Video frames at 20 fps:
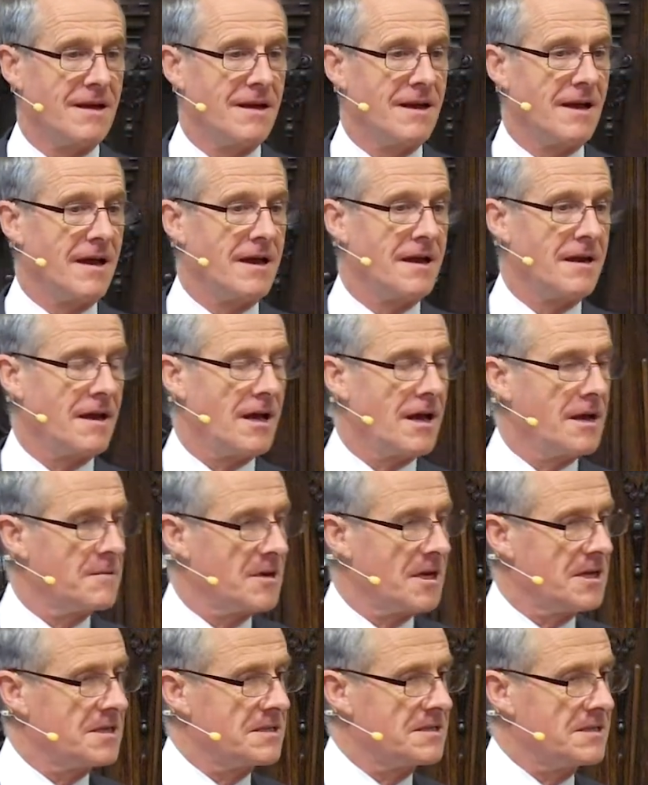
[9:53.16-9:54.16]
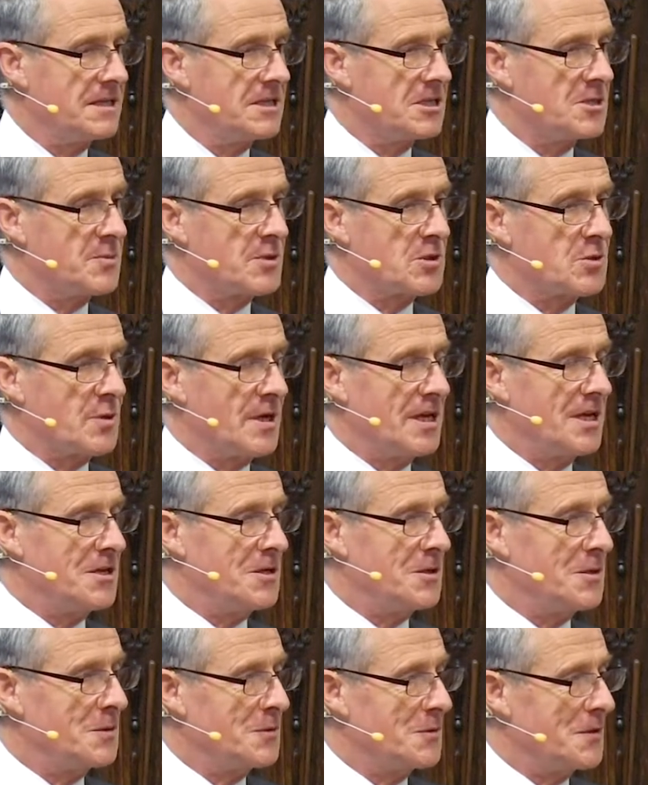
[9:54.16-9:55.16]
and I'm going to seek to persuade
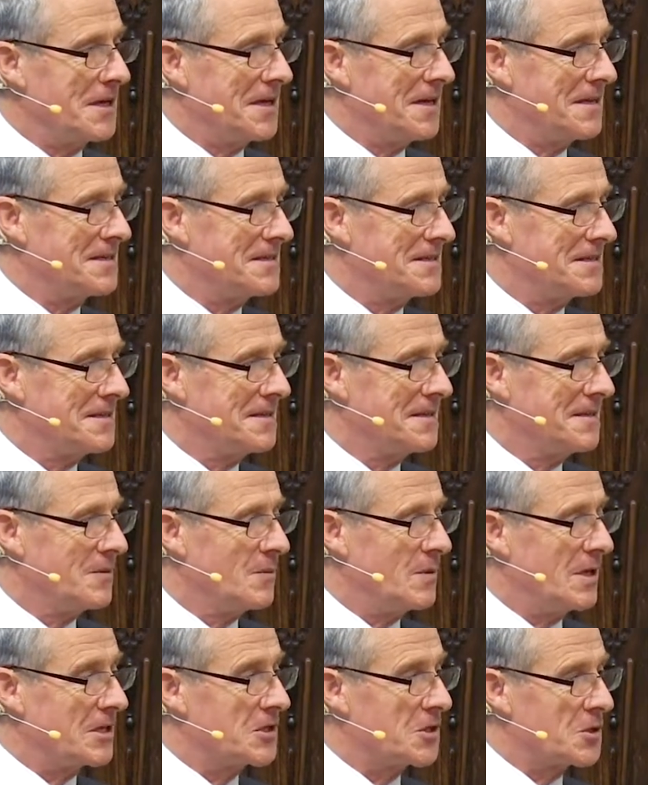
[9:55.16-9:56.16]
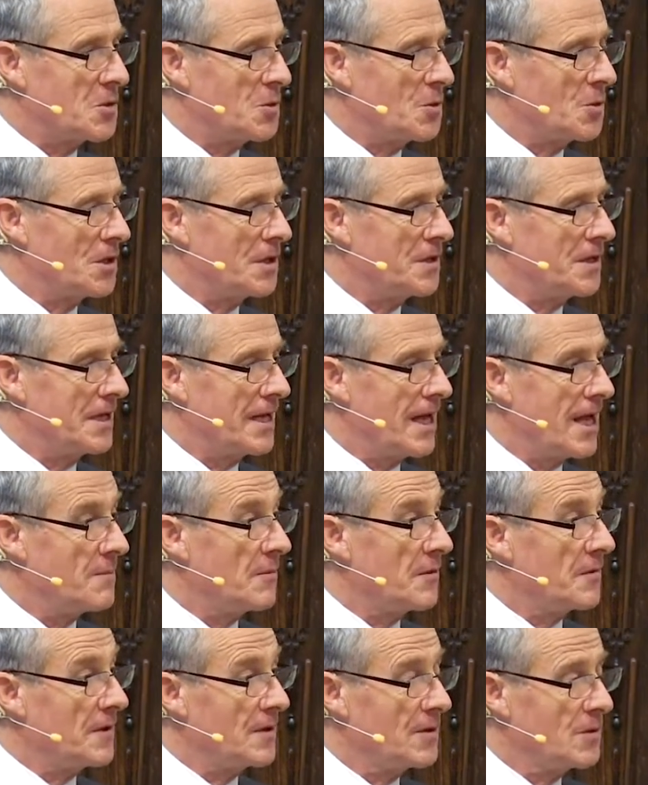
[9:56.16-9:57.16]
you that we are to call on the name
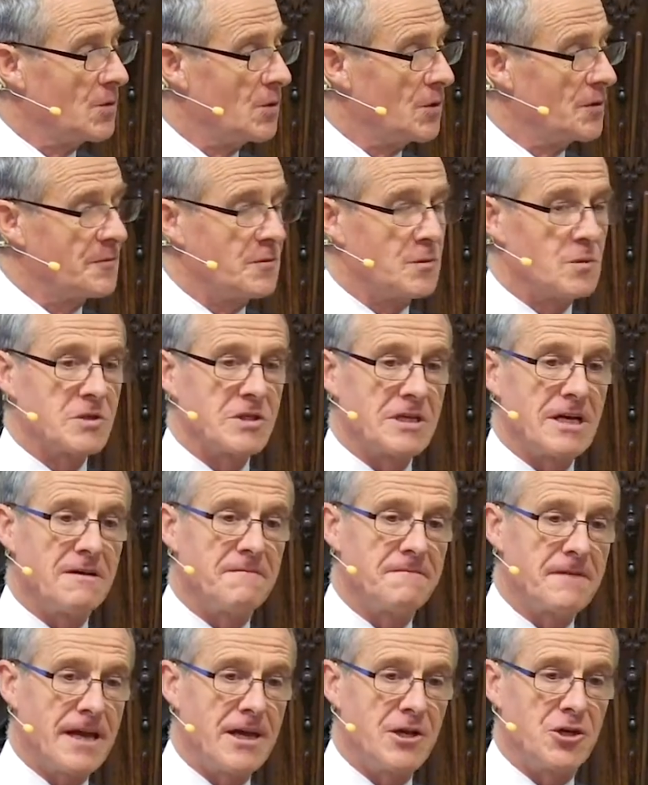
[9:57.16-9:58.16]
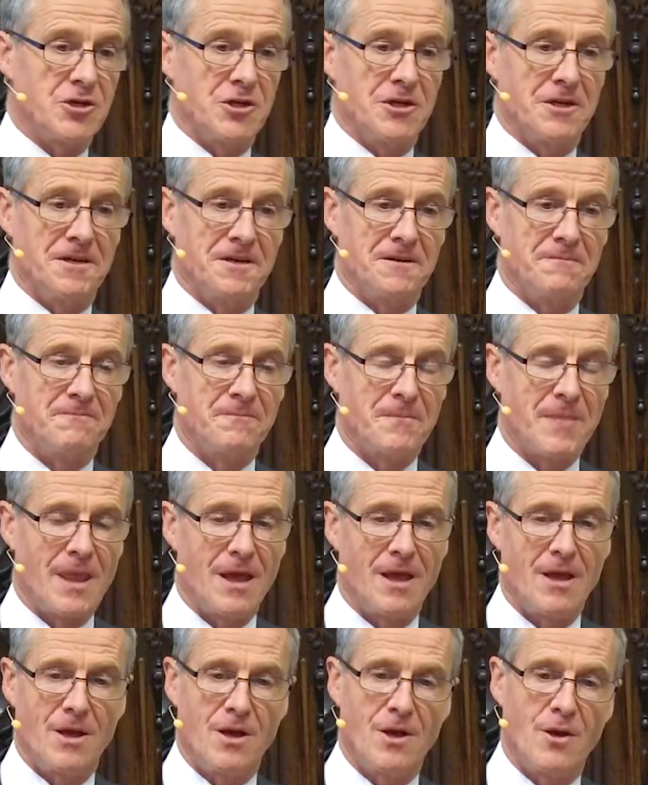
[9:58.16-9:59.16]
of the Lord for salvation
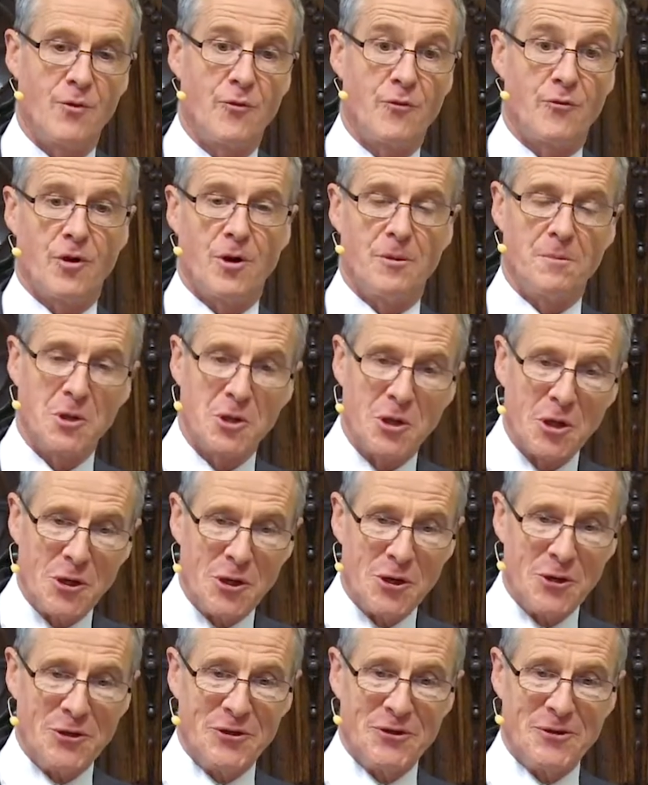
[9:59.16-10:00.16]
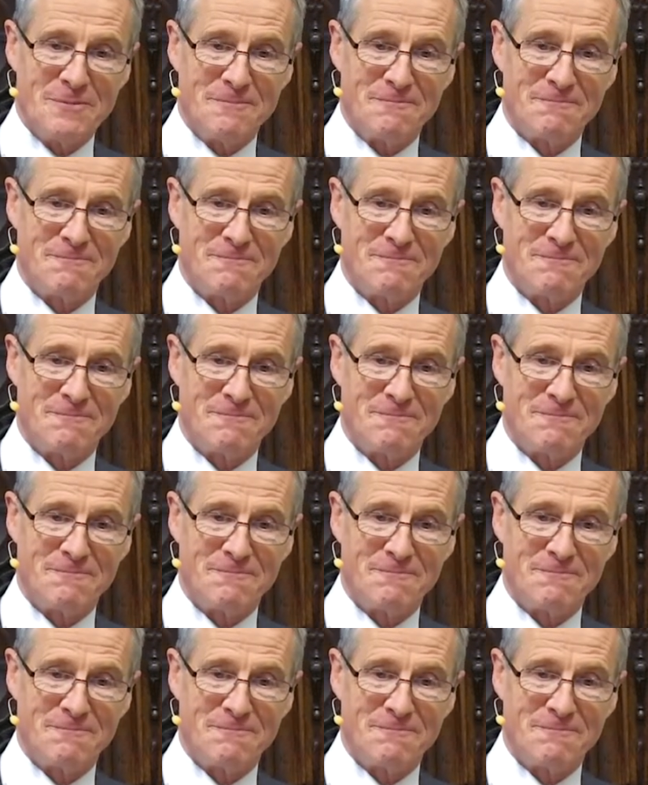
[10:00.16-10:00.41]
from God.